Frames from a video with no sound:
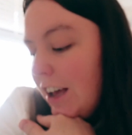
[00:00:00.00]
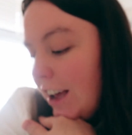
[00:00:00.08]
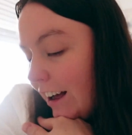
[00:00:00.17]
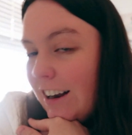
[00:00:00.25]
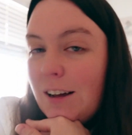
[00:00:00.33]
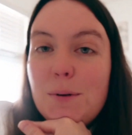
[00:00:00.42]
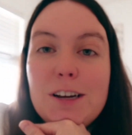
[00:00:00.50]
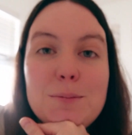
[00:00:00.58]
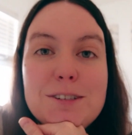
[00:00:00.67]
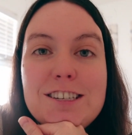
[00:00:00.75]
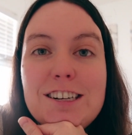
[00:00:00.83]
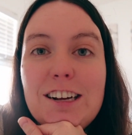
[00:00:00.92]
and I make
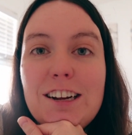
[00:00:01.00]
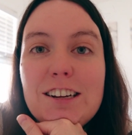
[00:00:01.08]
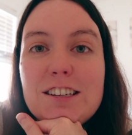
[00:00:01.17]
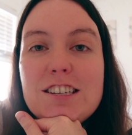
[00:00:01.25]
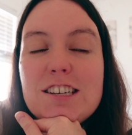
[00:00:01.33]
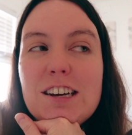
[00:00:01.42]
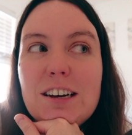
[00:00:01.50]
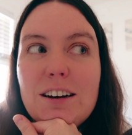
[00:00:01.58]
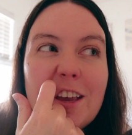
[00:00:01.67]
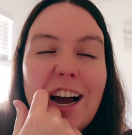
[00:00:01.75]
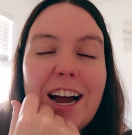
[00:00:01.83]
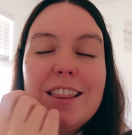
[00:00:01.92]
mistakes.
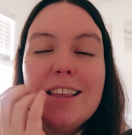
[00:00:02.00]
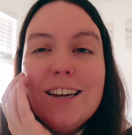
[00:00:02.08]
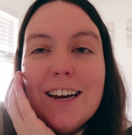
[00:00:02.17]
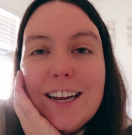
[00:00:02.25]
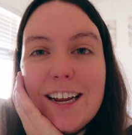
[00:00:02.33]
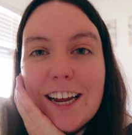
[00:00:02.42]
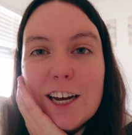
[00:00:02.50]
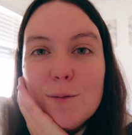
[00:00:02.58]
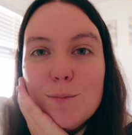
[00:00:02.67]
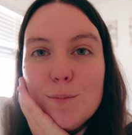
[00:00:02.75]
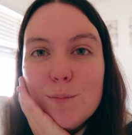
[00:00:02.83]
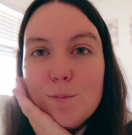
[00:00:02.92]
I think I
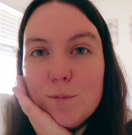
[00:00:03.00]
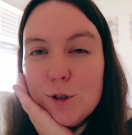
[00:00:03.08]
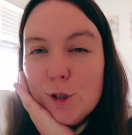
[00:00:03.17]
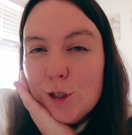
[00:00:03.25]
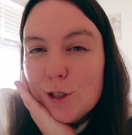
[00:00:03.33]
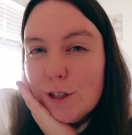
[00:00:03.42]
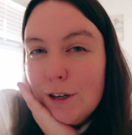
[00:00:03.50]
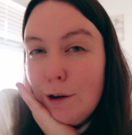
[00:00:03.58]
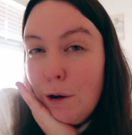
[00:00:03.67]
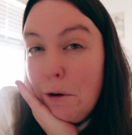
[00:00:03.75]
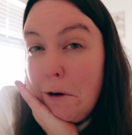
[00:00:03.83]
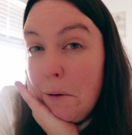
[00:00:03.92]
am just
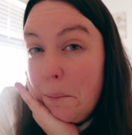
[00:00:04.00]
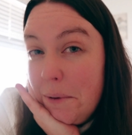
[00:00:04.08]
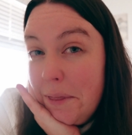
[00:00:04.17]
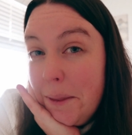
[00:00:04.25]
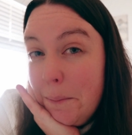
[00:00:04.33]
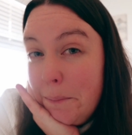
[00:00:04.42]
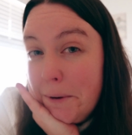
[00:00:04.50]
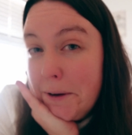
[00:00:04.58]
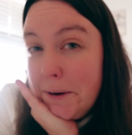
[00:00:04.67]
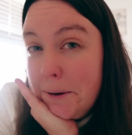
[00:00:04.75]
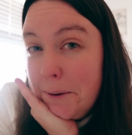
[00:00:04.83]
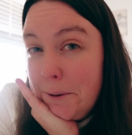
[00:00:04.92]
gonna open the
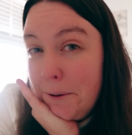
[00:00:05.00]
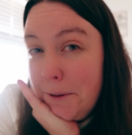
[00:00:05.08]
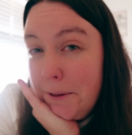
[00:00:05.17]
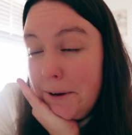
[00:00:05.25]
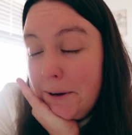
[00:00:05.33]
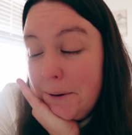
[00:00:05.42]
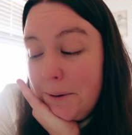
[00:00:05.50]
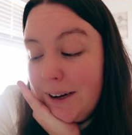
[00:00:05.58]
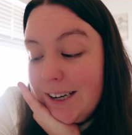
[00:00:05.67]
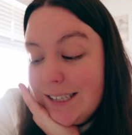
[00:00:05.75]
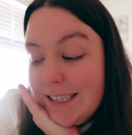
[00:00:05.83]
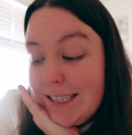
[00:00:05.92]
buttonhole though
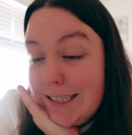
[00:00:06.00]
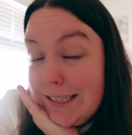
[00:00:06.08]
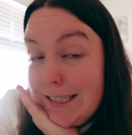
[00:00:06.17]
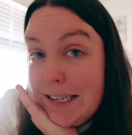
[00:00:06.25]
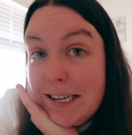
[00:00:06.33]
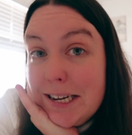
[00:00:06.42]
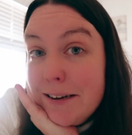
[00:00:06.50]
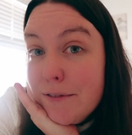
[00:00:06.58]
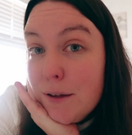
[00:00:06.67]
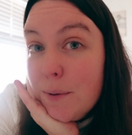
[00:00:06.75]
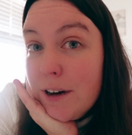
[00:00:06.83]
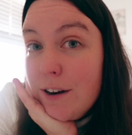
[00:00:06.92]
and see if
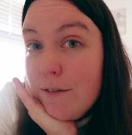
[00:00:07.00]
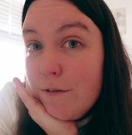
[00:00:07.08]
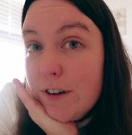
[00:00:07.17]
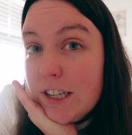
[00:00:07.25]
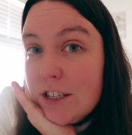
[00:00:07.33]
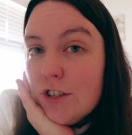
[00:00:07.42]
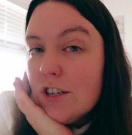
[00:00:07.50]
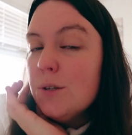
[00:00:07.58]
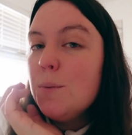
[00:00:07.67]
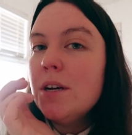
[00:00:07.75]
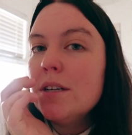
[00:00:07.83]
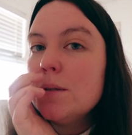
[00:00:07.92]
the button fits,
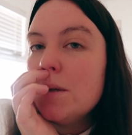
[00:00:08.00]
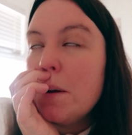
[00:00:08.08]
just because